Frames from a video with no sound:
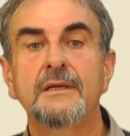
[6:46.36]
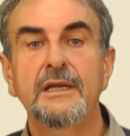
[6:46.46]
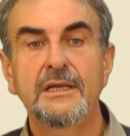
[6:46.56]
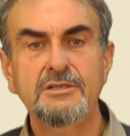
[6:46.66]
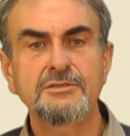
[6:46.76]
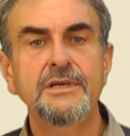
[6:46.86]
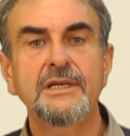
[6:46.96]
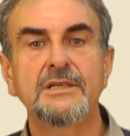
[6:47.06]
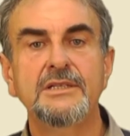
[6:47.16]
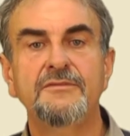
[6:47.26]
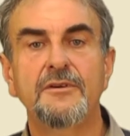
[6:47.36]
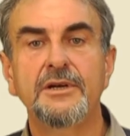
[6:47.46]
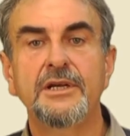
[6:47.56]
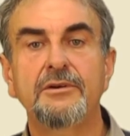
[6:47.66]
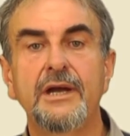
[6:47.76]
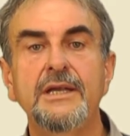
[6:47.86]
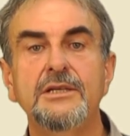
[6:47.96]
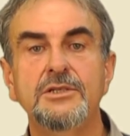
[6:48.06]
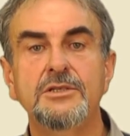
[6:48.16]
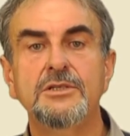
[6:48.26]
Industry can define a grade
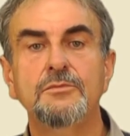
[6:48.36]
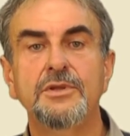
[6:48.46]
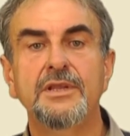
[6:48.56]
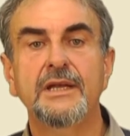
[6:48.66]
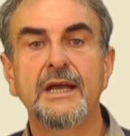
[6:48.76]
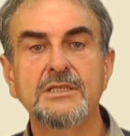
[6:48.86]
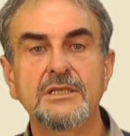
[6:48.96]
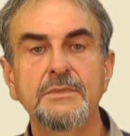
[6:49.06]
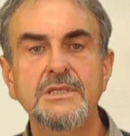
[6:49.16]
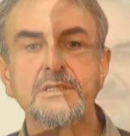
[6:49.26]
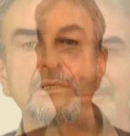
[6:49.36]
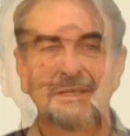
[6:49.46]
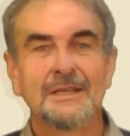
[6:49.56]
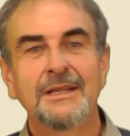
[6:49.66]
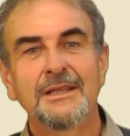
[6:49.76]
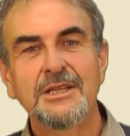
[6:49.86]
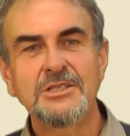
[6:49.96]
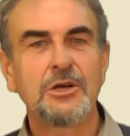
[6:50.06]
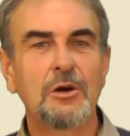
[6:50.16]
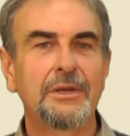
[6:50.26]
and use it with their customers.
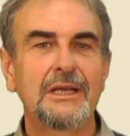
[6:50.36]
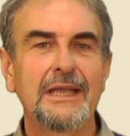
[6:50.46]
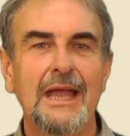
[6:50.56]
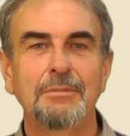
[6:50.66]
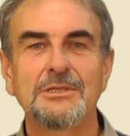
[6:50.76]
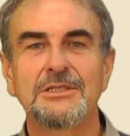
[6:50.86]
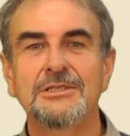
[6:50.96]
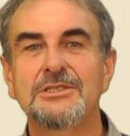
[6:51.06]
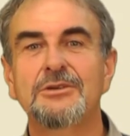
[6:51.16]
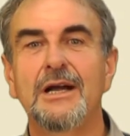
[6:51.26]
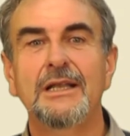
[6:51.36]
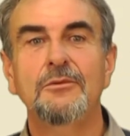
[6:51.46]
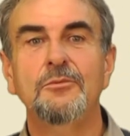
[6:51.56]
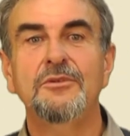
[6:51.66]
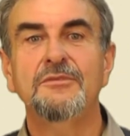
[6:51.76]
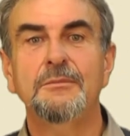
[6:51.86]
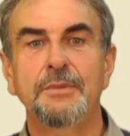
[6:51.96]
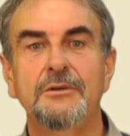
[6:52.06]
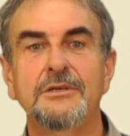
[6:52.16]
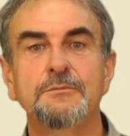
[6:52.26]
This commonly happens in Australia with
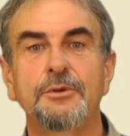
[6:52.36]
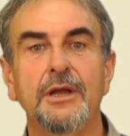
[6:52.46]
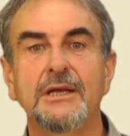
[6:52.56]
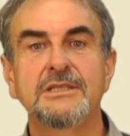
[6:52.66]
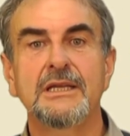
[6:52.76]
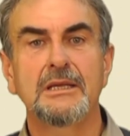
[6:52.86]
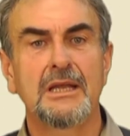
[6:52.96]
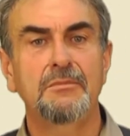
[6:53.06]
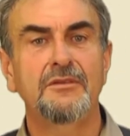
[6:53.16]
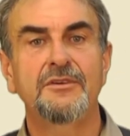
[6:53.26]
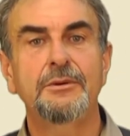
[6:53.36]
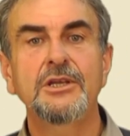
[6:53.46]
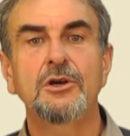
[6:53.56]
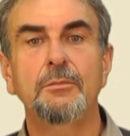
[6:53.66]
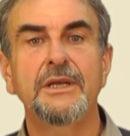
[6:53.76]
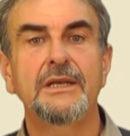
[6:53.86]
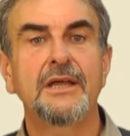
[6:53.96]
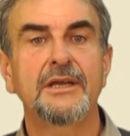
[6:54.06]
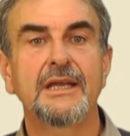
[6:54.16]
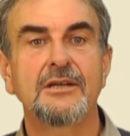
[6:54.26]
appearance products and can be very common in
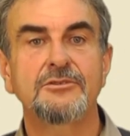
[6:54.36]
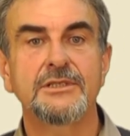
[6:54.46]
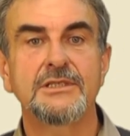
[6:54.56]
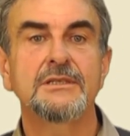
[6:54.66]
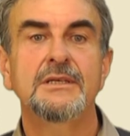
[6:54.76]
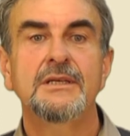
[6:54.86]
other countries.